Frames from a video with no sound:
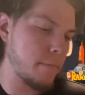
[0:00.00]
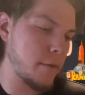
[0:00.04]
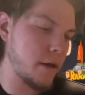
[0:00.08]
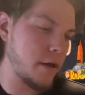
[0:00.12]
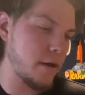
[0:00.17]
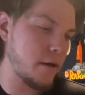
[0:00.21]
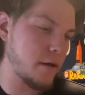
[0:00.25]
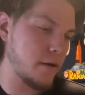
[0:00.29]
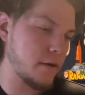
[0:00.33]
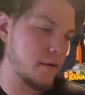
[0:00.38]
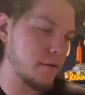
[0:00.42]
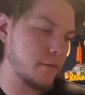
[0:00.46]
I'm
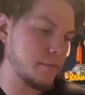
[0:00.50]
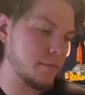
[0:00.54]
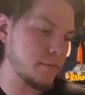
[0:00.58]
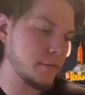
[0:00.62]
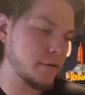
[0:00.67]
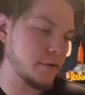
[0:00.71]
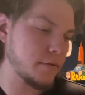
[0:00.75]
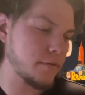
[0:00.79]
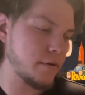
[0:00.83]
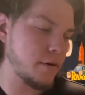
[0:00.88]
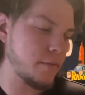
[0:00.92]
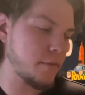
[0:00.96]

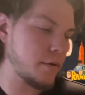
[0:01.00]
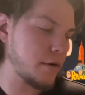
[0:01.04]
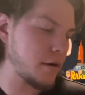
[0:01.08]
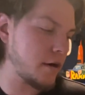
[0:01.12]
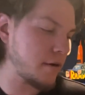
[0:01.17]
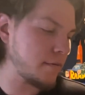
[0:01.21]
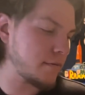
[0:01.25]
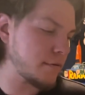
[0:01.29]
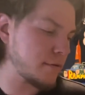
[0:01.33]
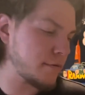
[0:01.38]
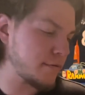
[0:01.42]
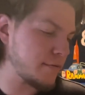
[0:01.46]
going to rip it
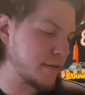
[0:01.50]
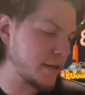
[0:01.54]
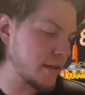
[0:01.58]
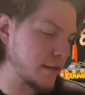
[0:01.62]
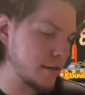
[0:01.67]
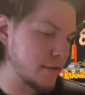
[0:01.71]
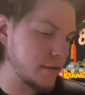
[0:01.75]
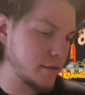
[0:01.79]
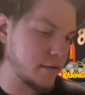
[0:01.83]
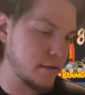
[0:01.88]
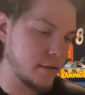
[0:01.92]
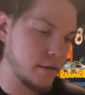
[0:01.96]
off real
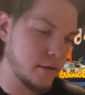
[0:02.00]
fast.